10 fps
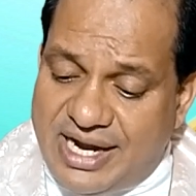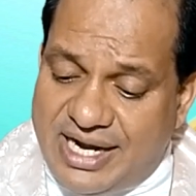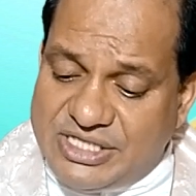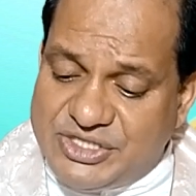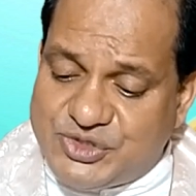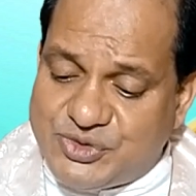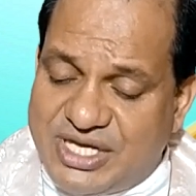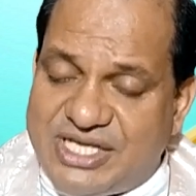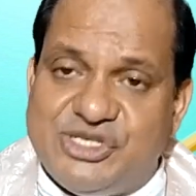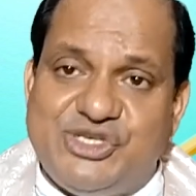and to
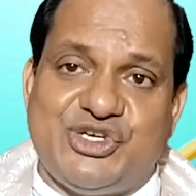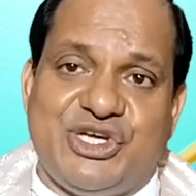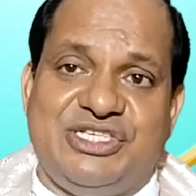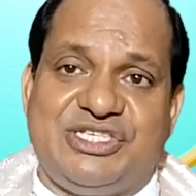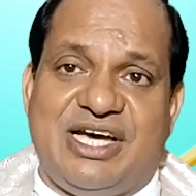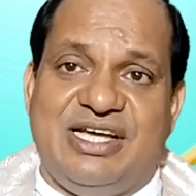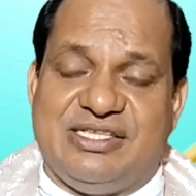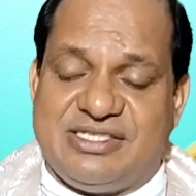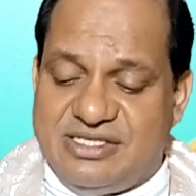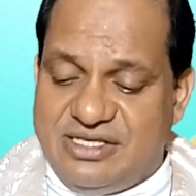the
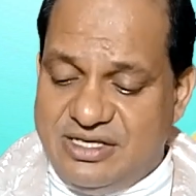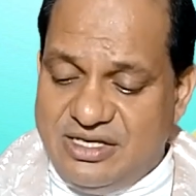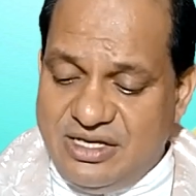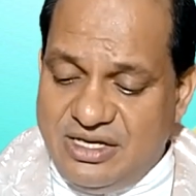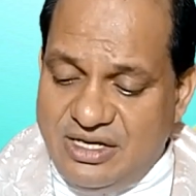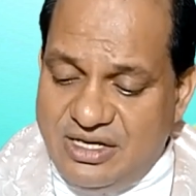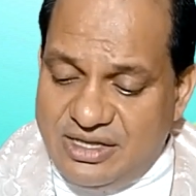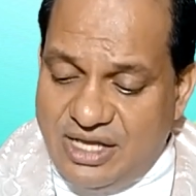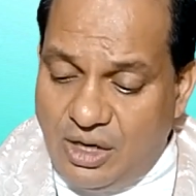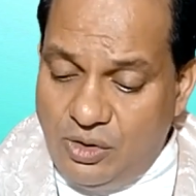Gentiles.
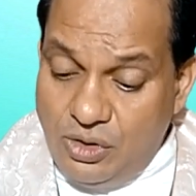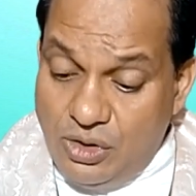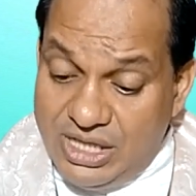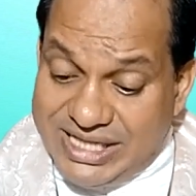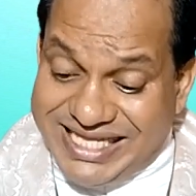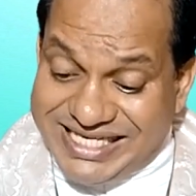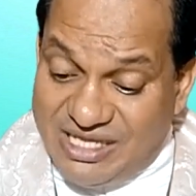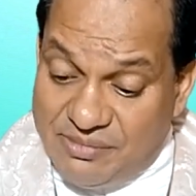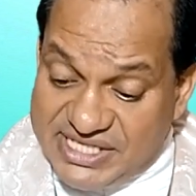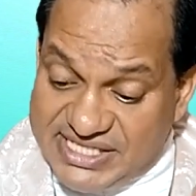Now that
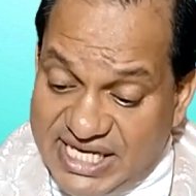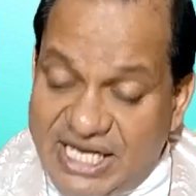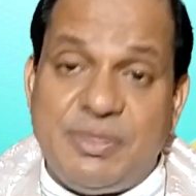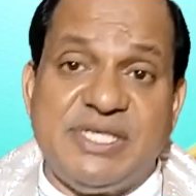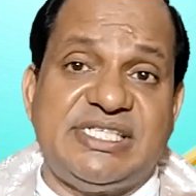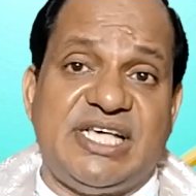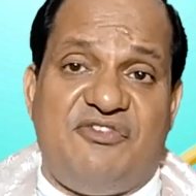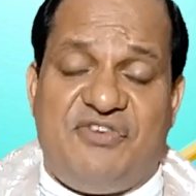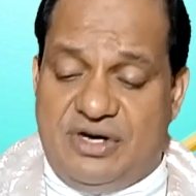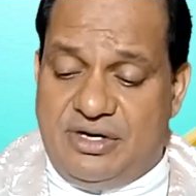the Messiah must
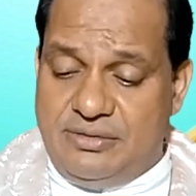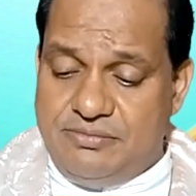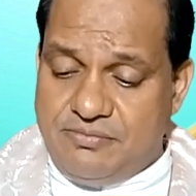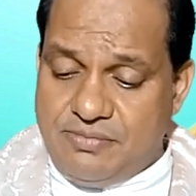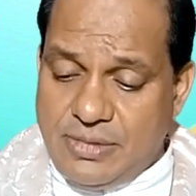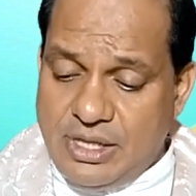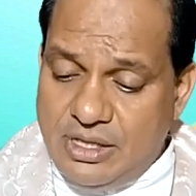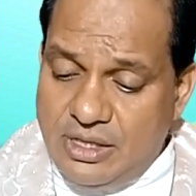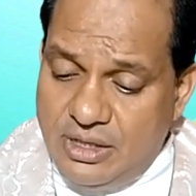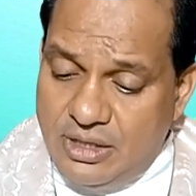suffer
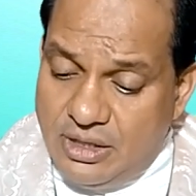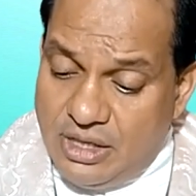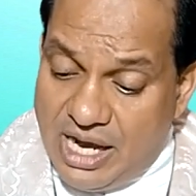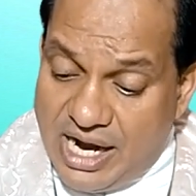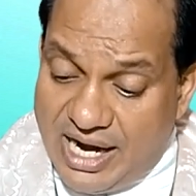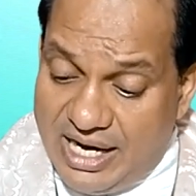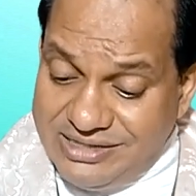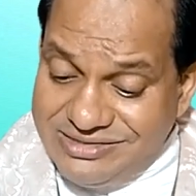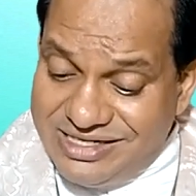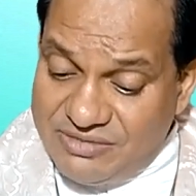
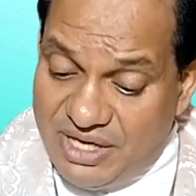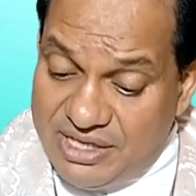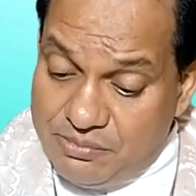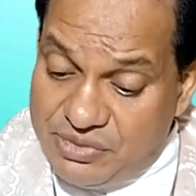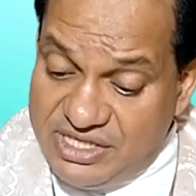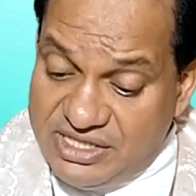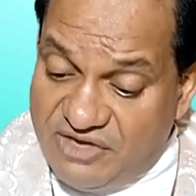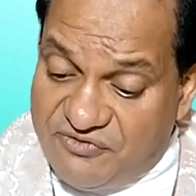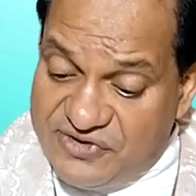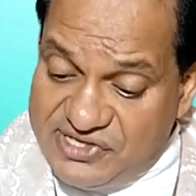and that by being
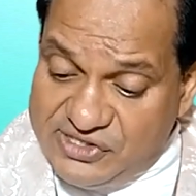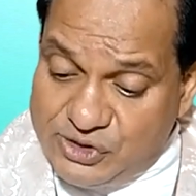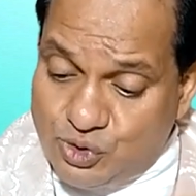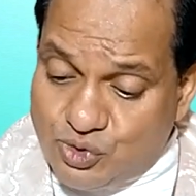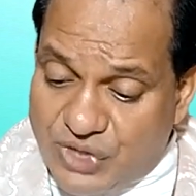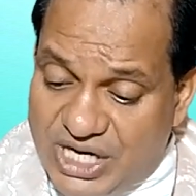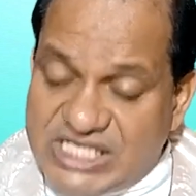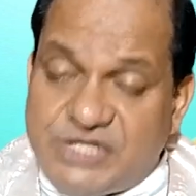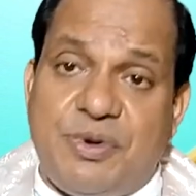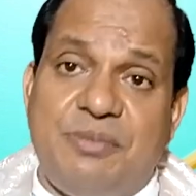the first to
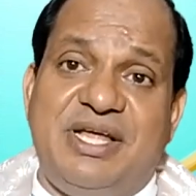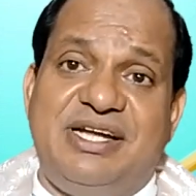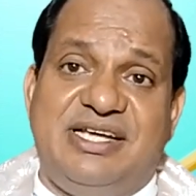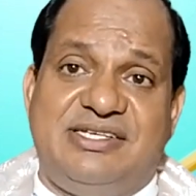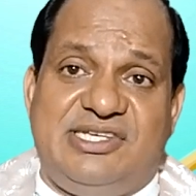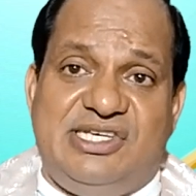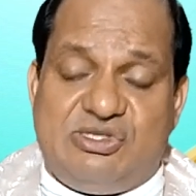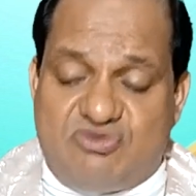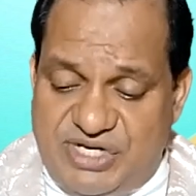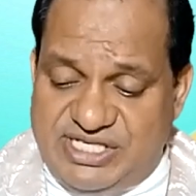rise from the dead,
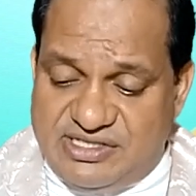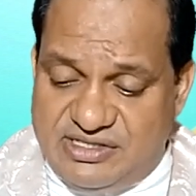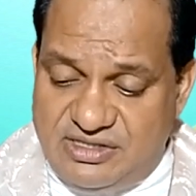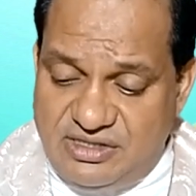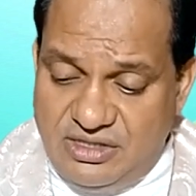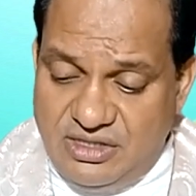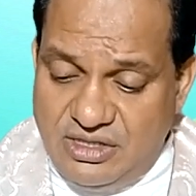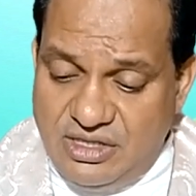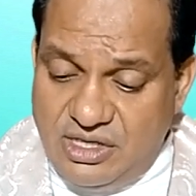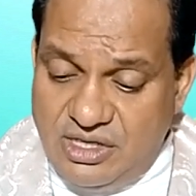is reason,
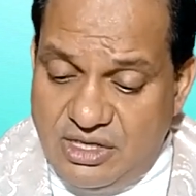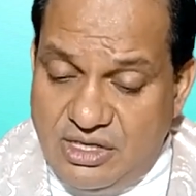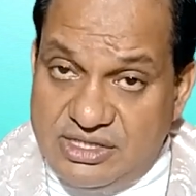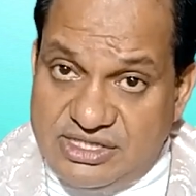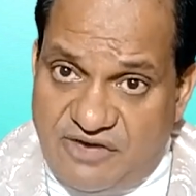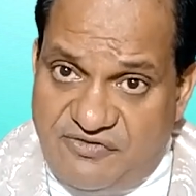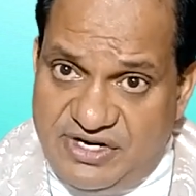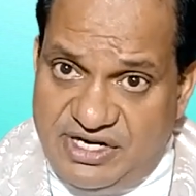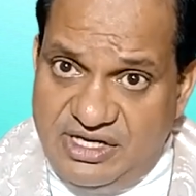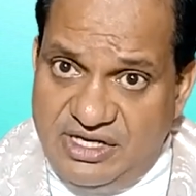
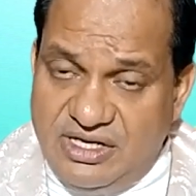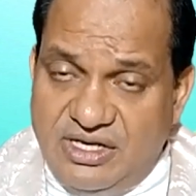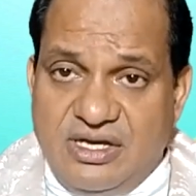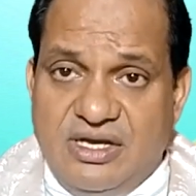suffering,